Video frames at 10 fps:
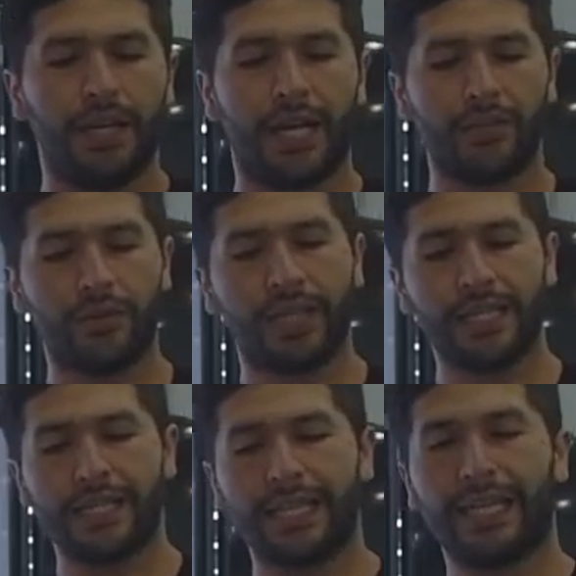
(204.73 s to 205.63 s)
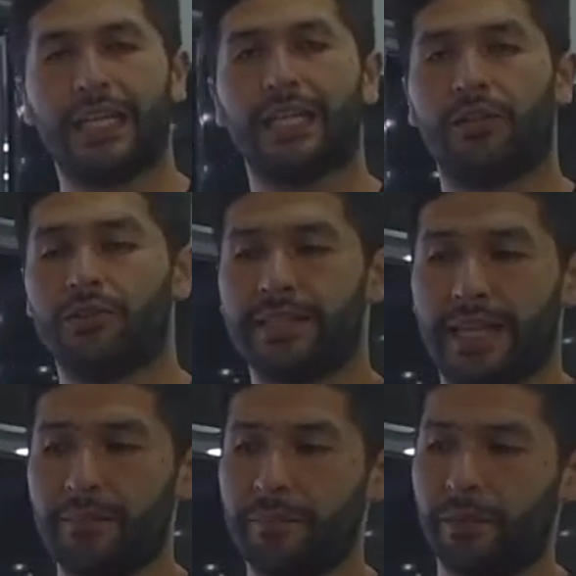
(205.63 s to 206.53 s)
As you can see here in our
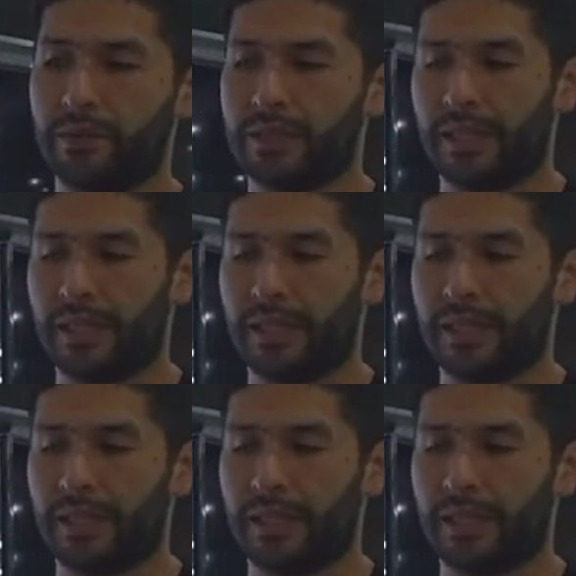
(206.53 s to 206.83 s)
samples,